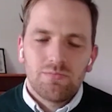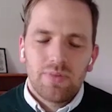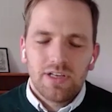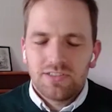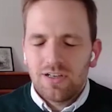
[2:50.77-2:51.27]

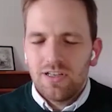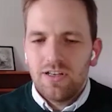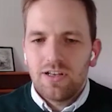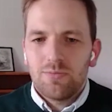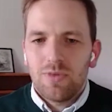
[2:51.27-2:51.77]
basically
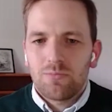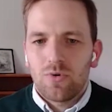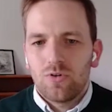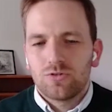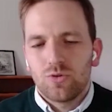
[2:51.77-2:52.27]
in Denmark,
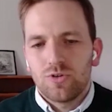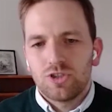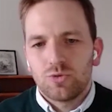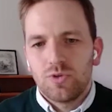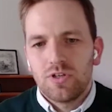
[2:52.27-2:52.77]
but also
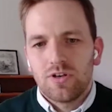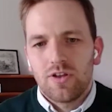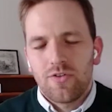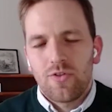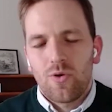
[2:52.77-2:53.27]
in Sweden
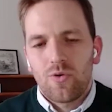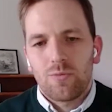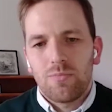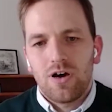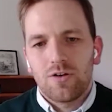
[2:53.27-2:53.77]
and the
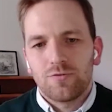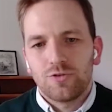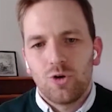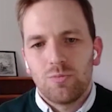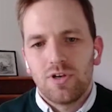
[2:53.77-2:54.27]
northern part of
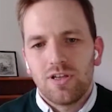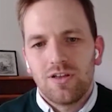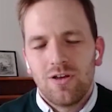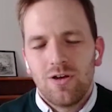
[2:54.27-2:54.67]
Germany,